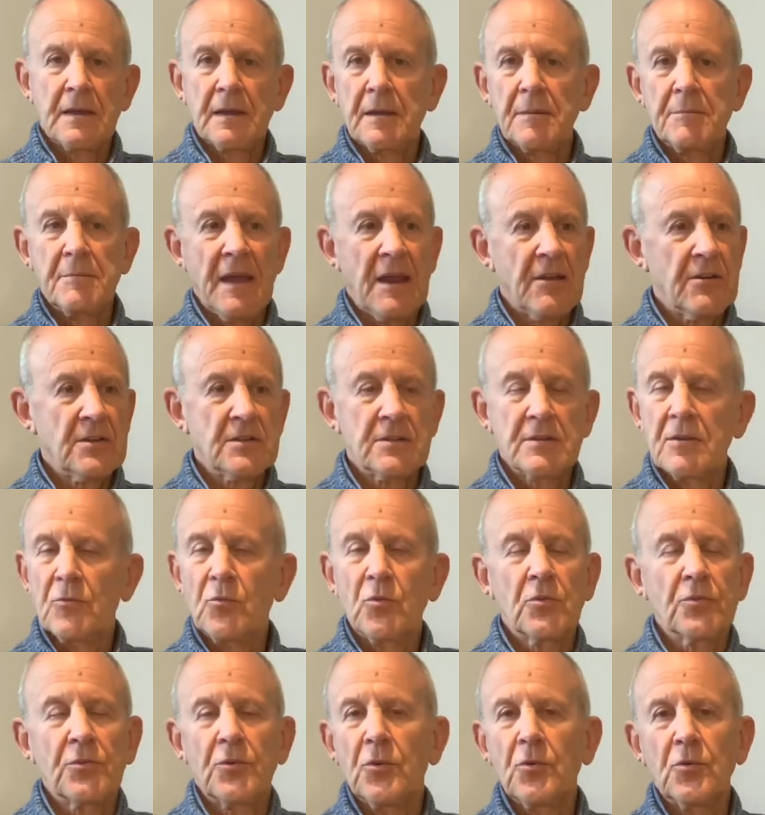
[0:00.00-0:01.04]
marriage,
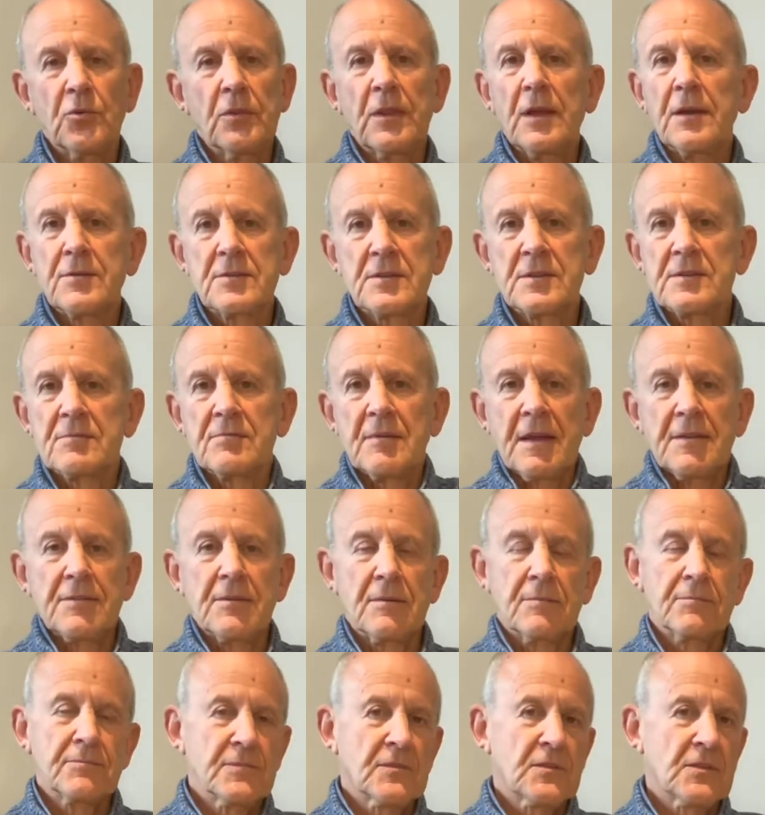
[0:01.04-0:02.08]
all those
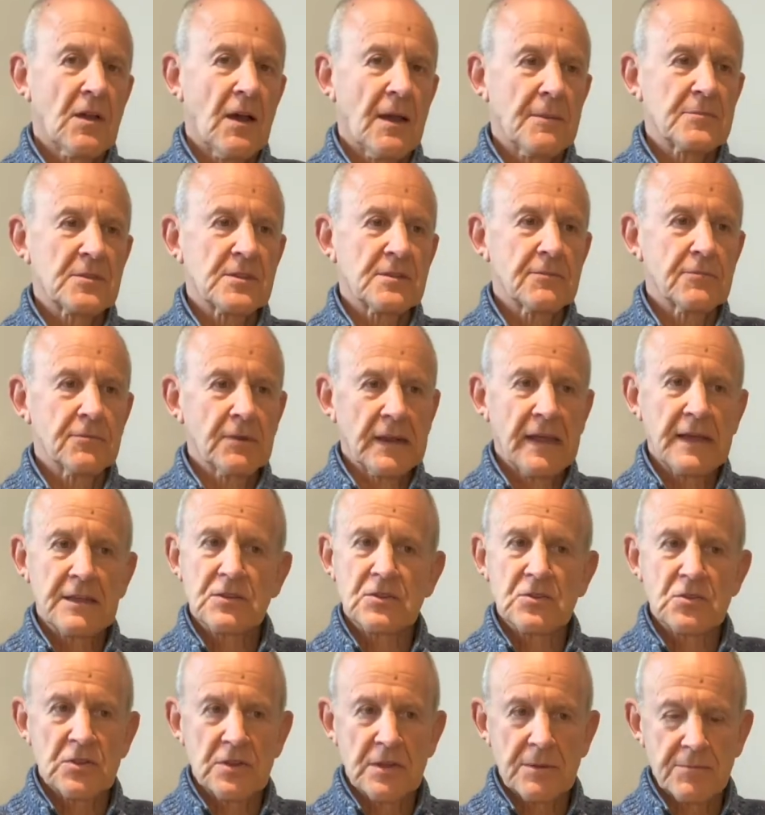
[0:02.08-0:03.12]
other types of
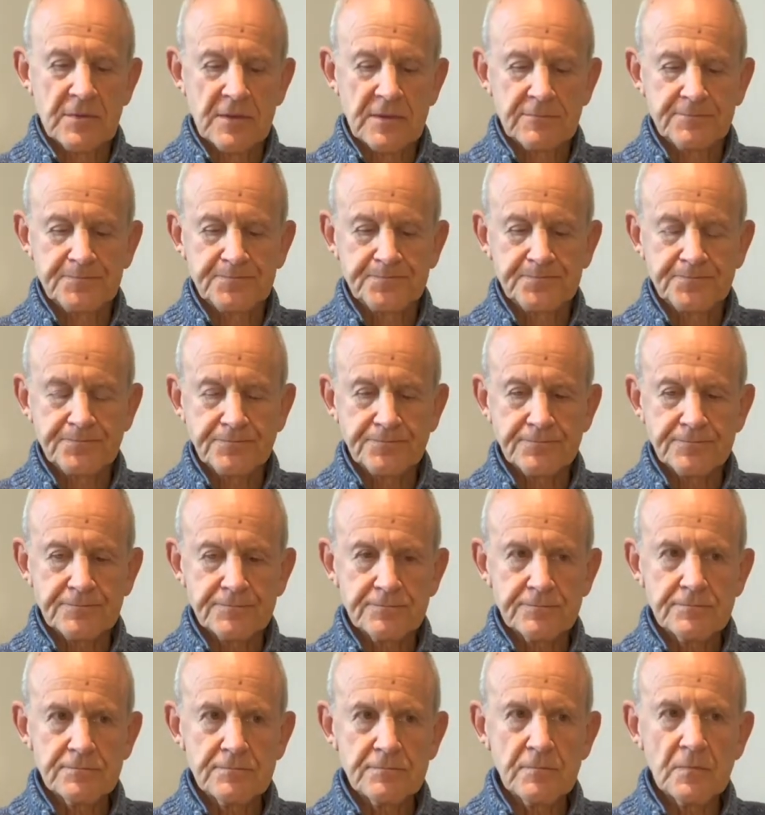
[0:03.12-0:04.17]
relationships.
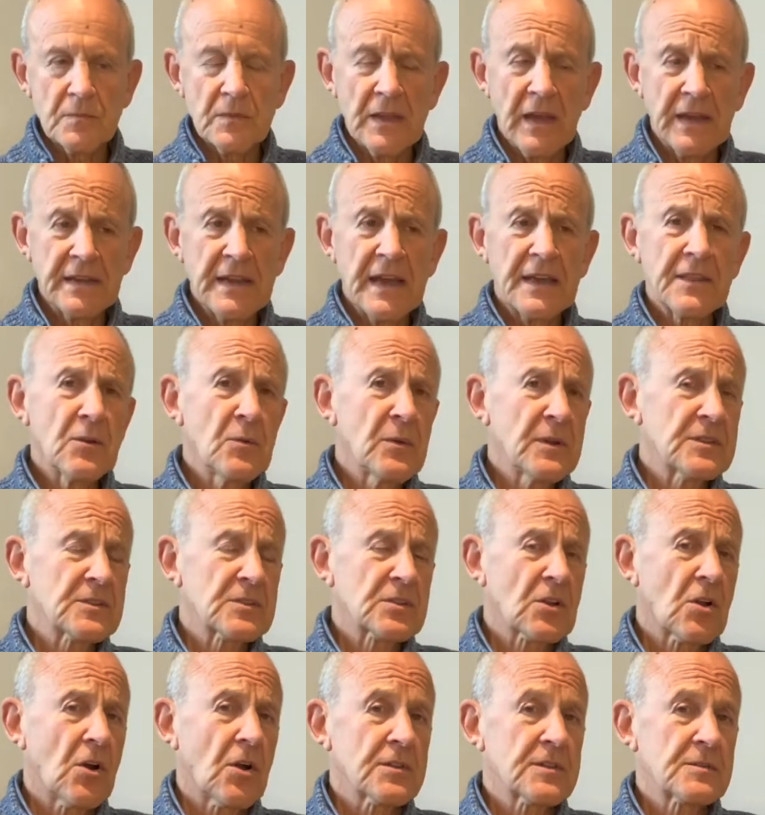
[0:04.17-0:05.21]
Another one is
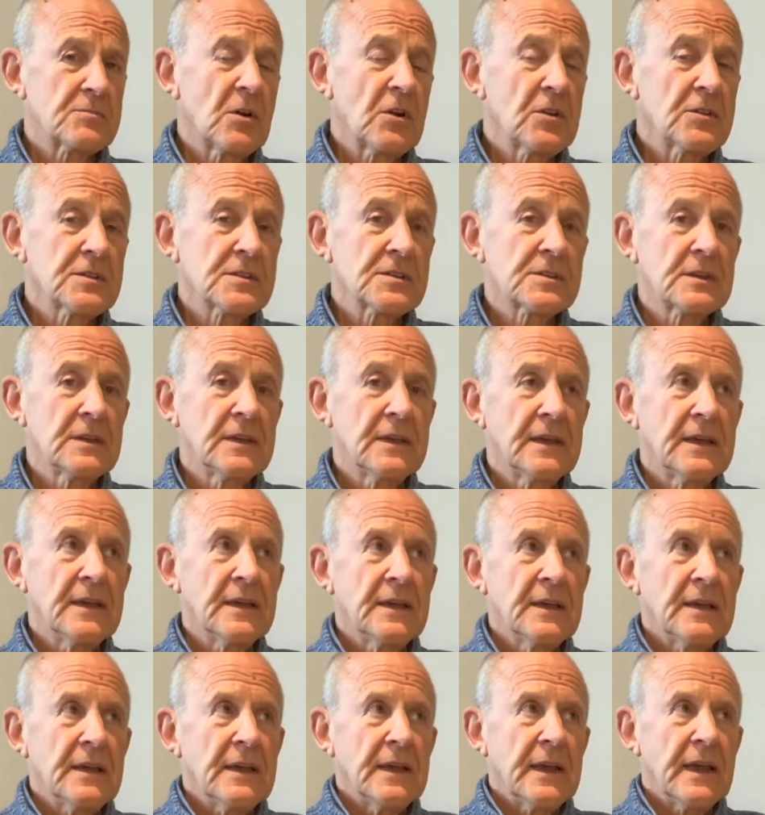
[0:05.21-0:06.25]
cosmos.
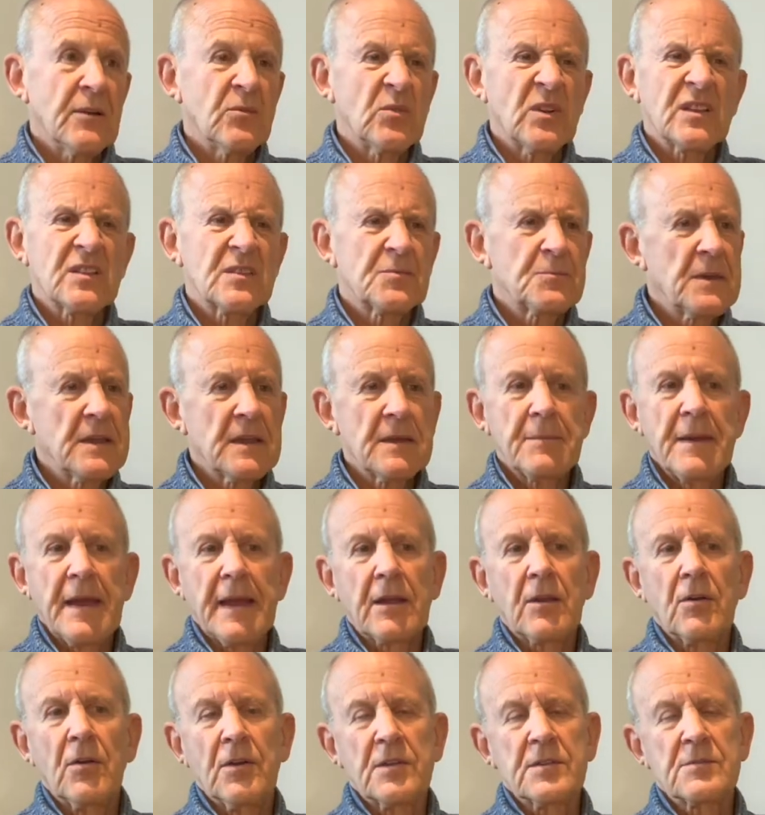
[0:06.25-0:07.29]
And we speak about
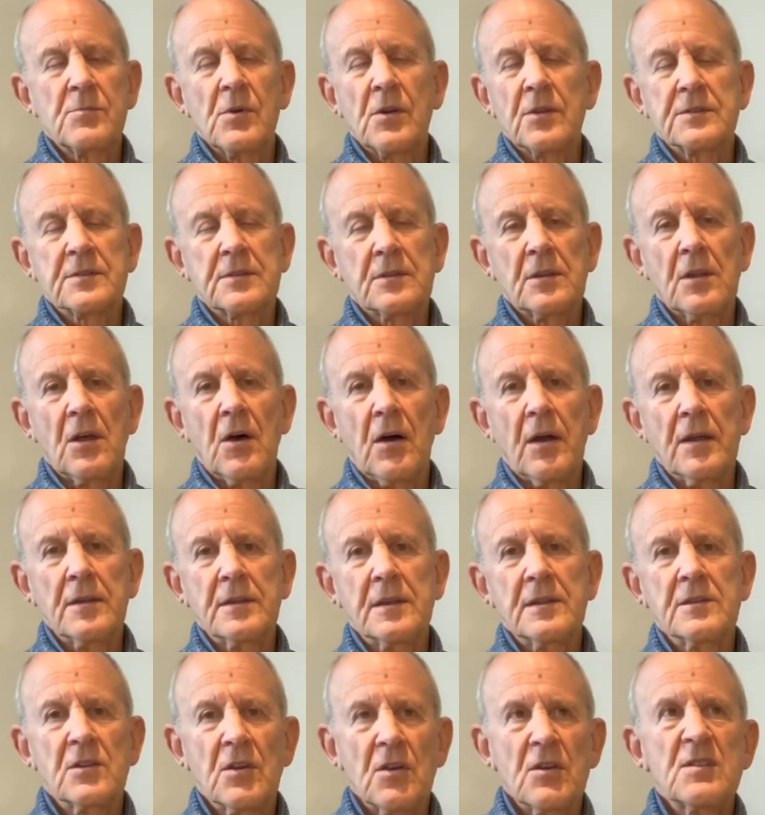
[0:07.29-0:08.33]
cosmos a lot.
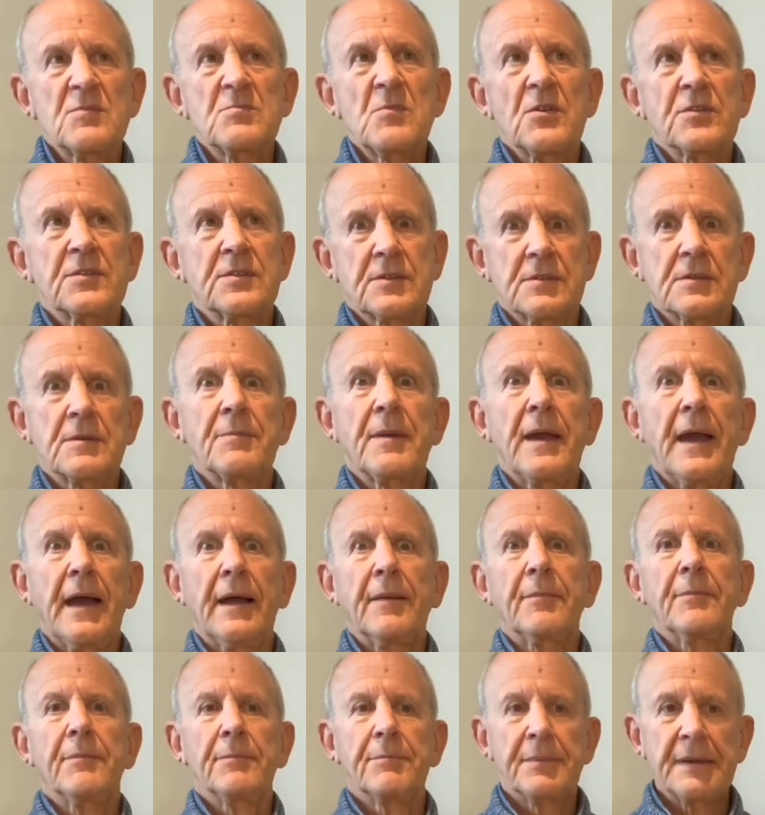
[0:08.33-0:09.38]
And cosmos is
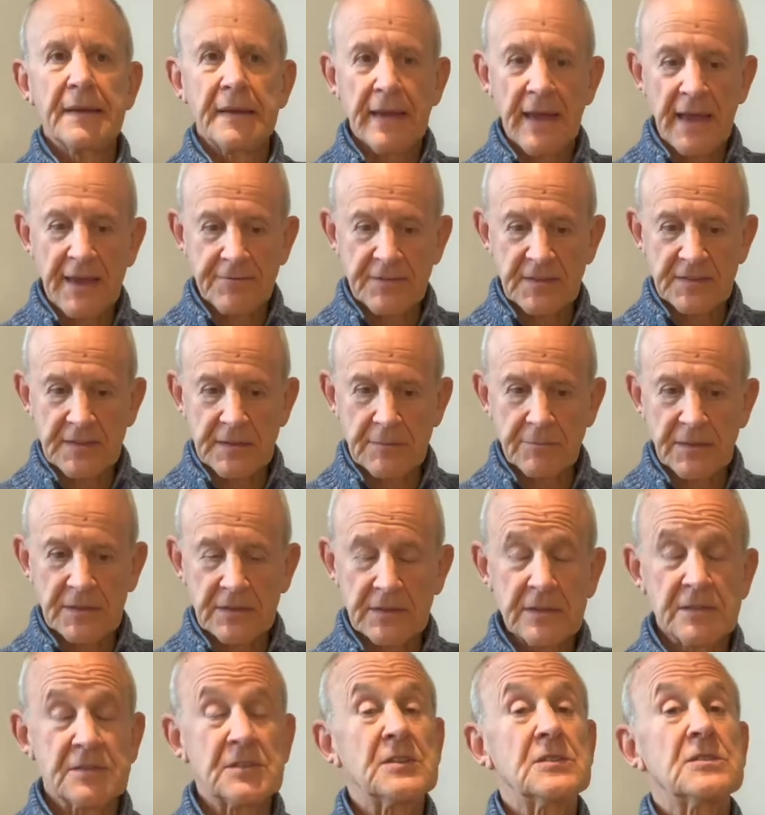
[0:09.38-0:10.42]
about having the
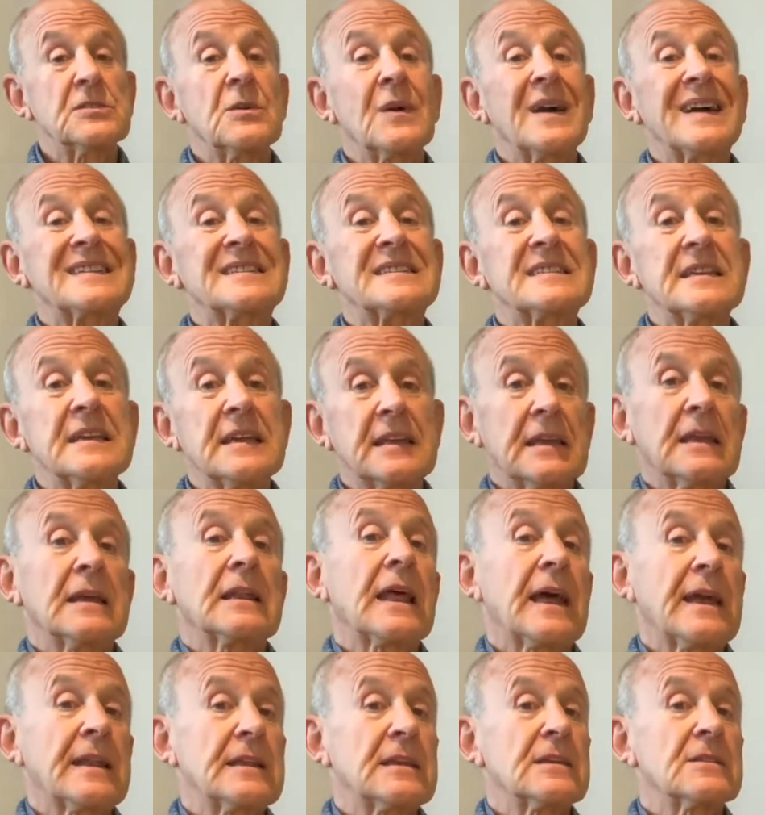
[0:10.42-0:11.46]
ability to
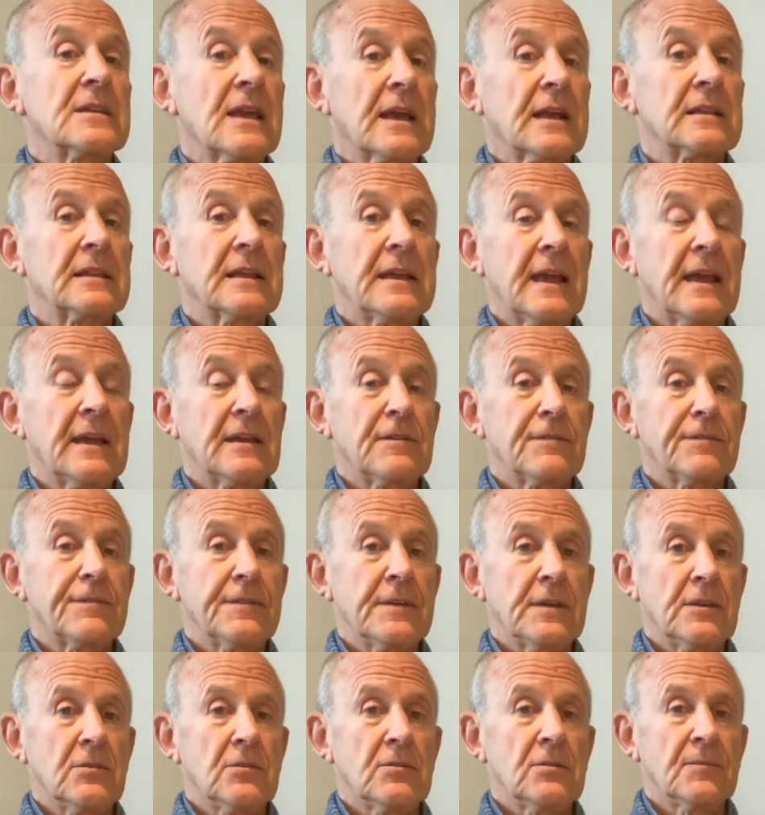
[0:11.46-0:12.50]
articulate exactly how you
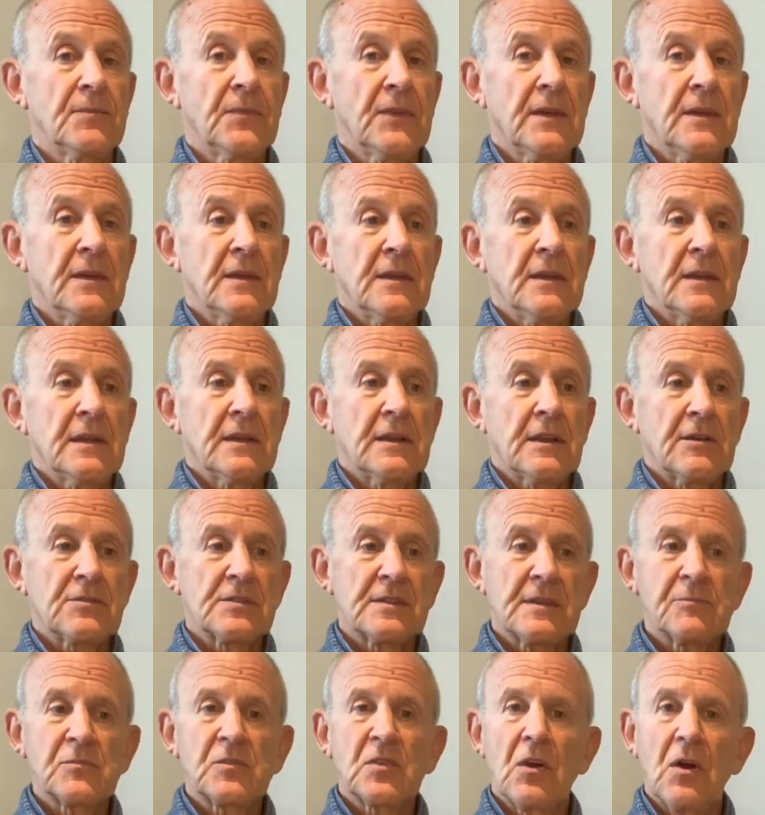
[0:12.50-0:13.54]
feel. You know,
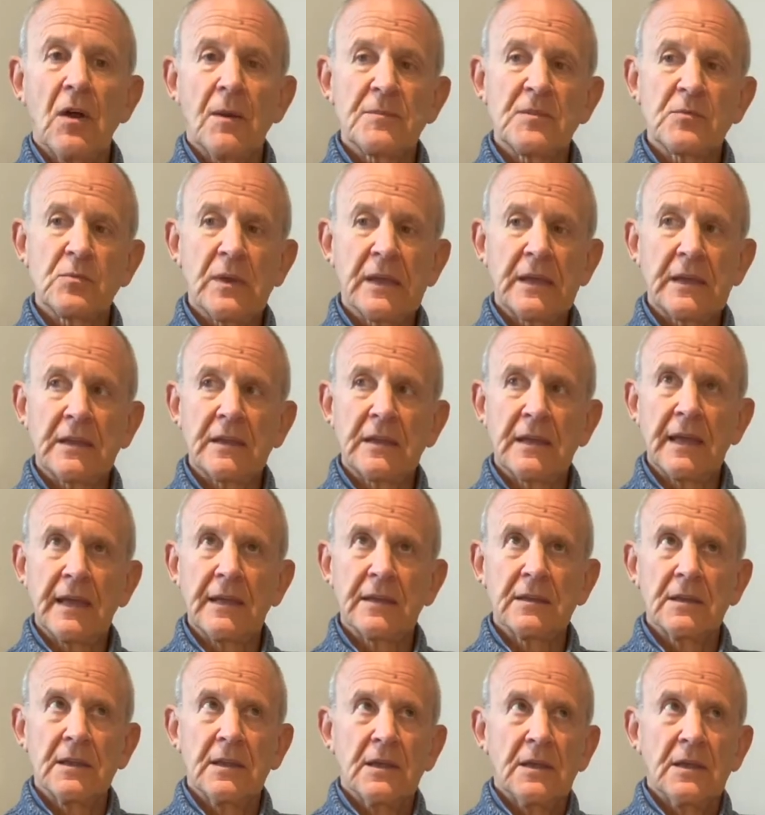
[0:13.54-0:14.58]
sometimes we can get,